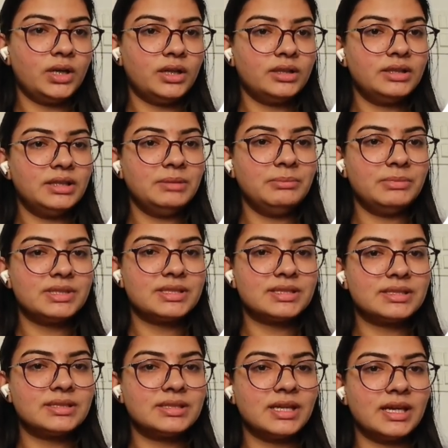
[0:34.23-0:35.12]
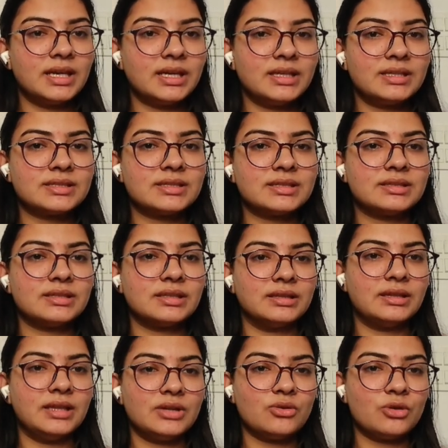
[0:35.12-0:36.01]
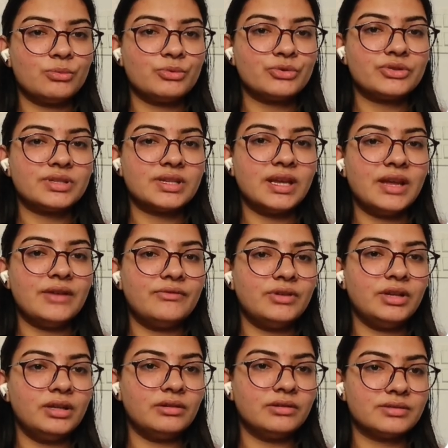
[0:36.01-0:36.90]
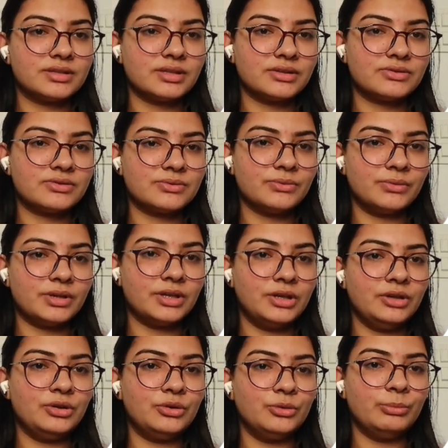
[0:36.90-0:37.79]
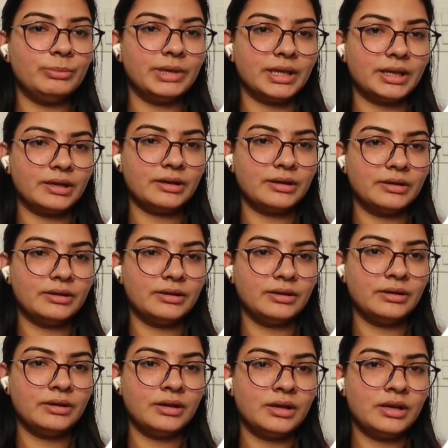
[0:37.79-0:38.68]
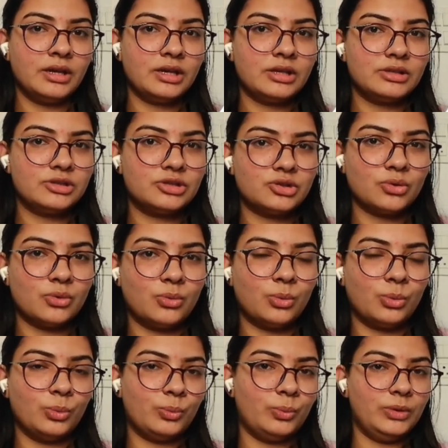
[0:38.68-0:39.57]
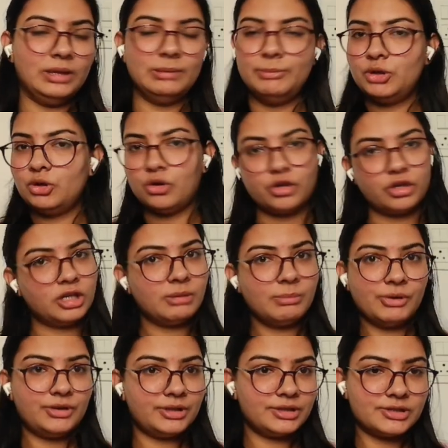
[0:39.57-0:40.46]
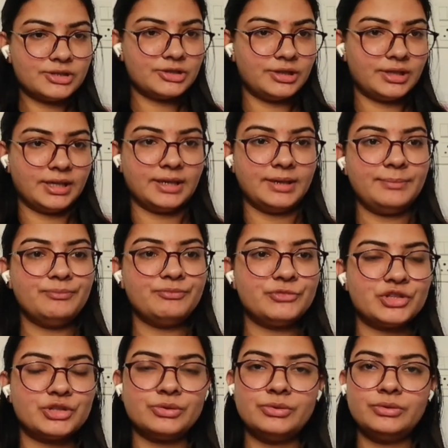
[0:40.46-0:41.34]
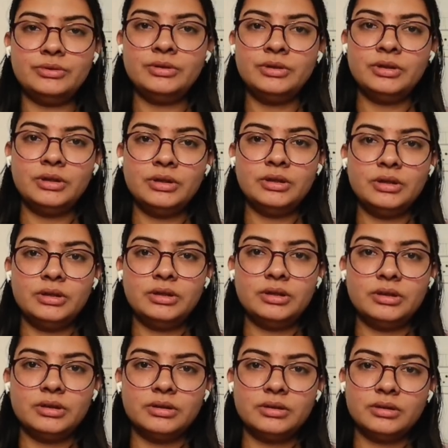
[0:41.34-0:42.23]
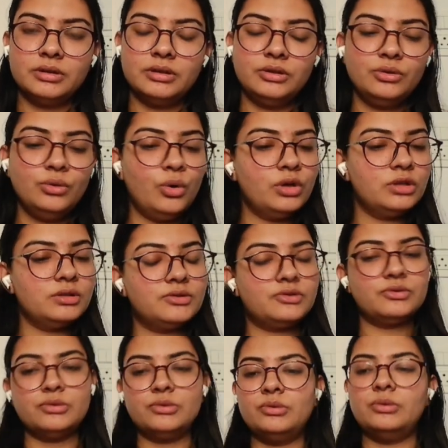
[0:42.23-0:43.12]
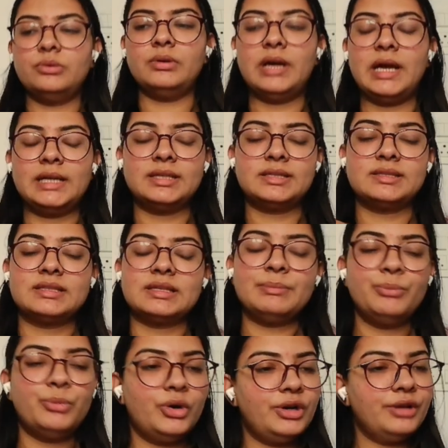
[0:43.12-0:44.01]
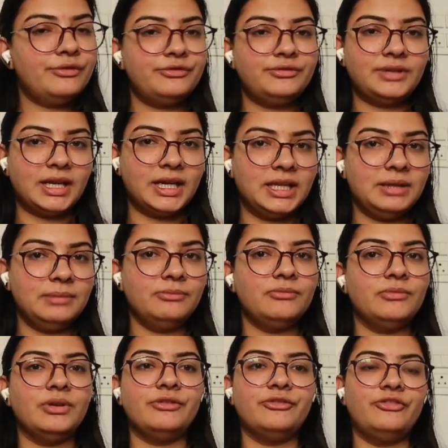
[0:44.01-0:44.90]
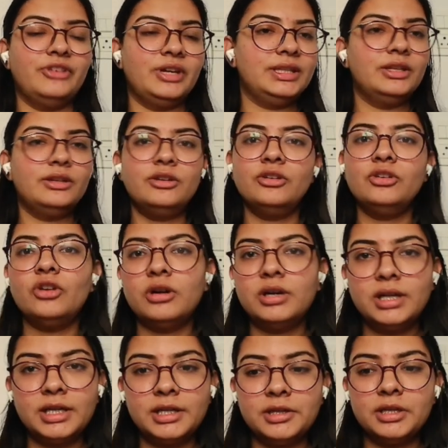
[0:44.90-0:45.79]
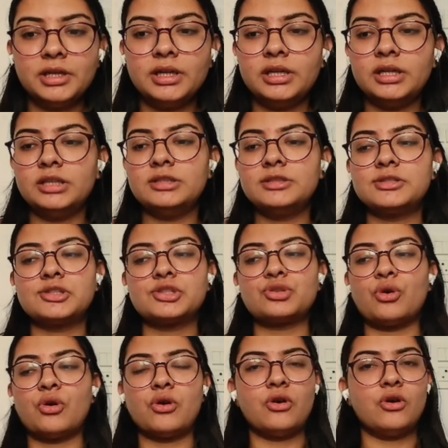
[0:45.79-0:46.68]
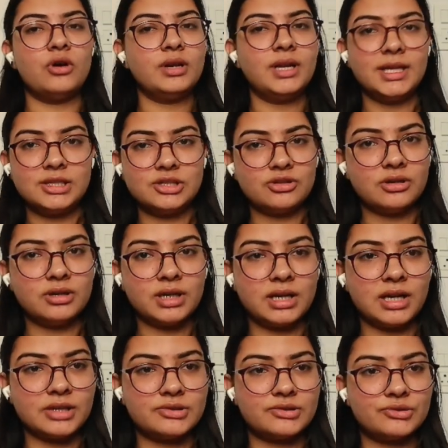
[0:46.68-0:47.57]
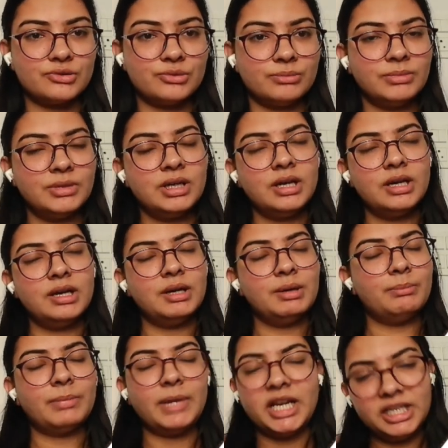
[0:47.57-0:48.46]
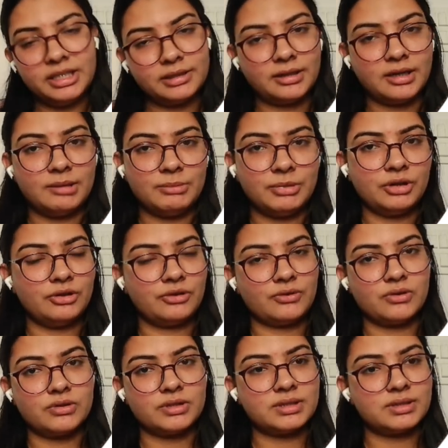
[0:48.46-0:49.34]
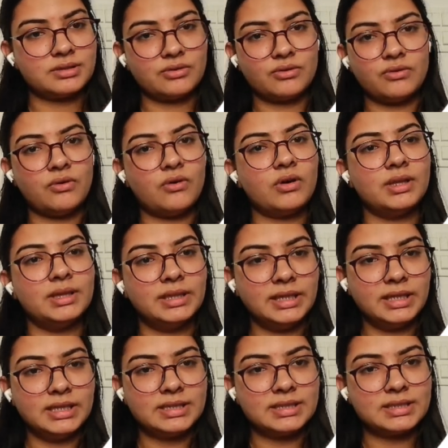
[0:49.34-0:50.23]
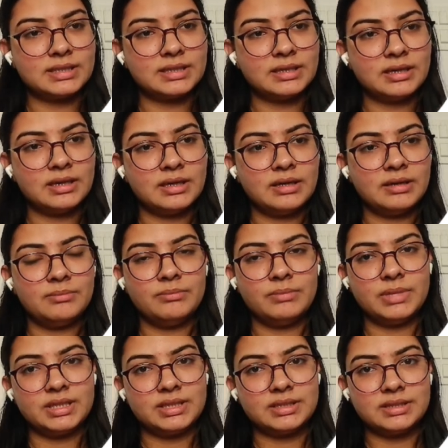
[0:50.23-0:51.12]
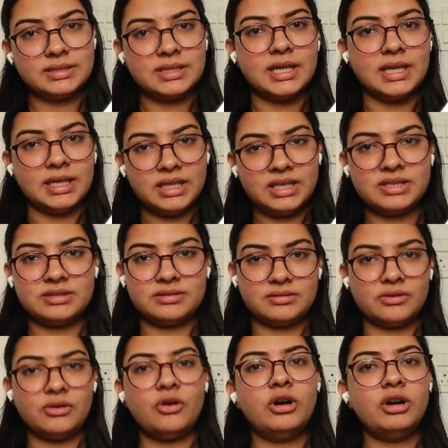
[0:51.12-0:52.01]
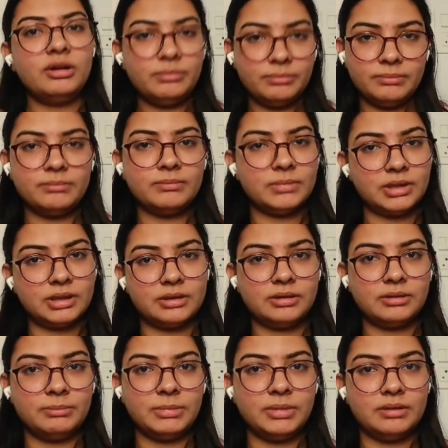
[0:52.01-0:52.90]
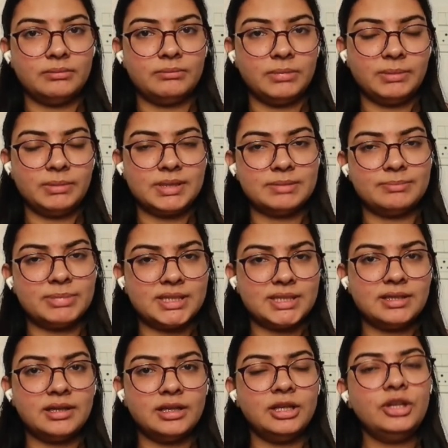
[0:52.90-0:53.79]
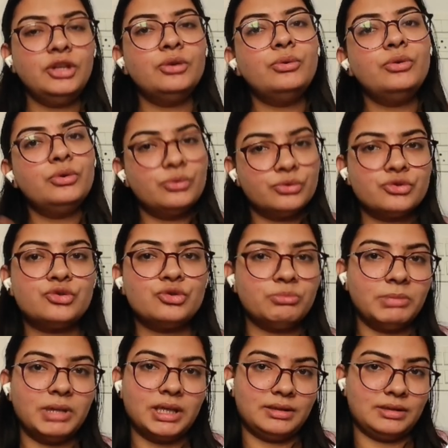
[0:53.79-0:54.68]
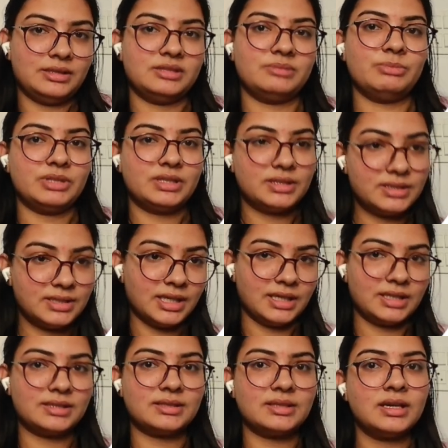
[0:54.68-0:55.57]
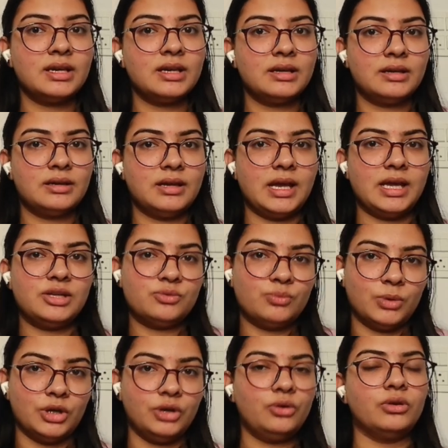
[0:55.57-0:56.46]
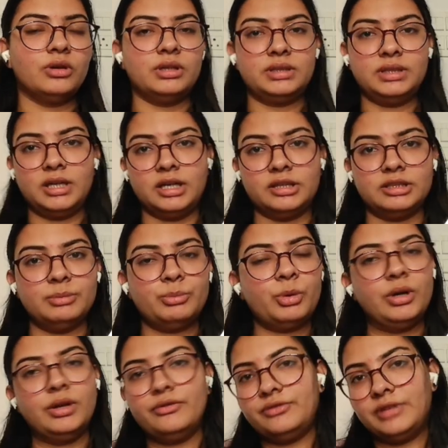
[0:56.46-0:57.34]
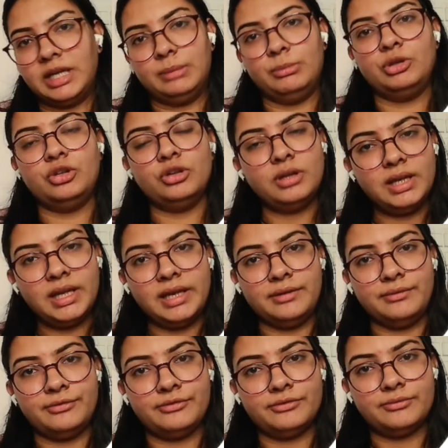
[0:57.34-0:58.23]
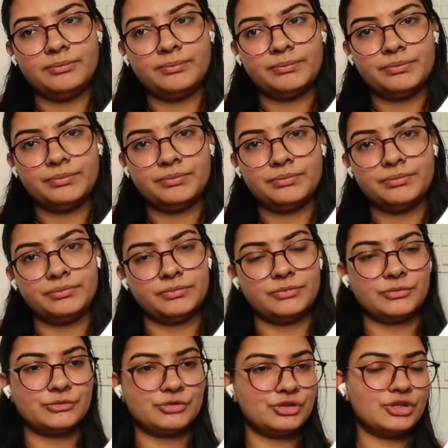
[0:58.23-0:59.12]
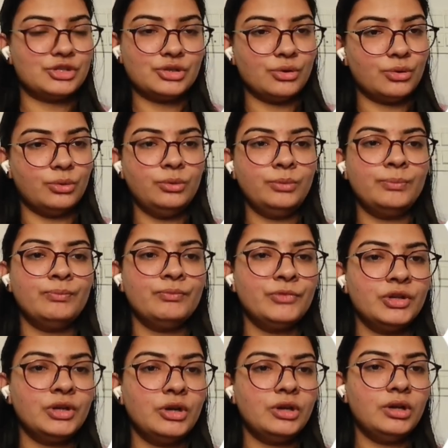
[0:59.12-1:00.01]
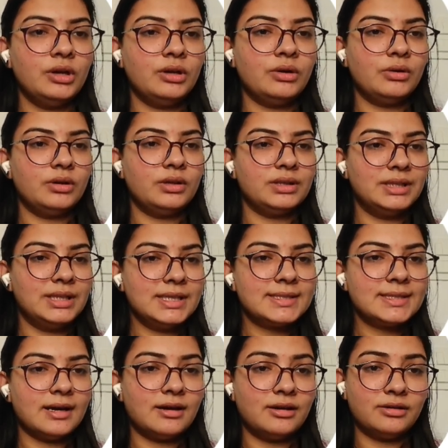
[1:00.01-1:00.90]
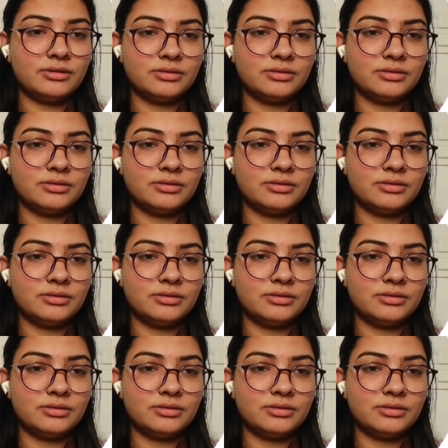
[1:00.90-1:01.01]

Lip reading: what are the mistakes that almost every nursing student do make? So we'll be talking about this today. So you also at some point of time, whether in your clinicals or at your classroom, might come across all these mistakes or basically you used to make these mistakes at one or the other point of time in your life. So these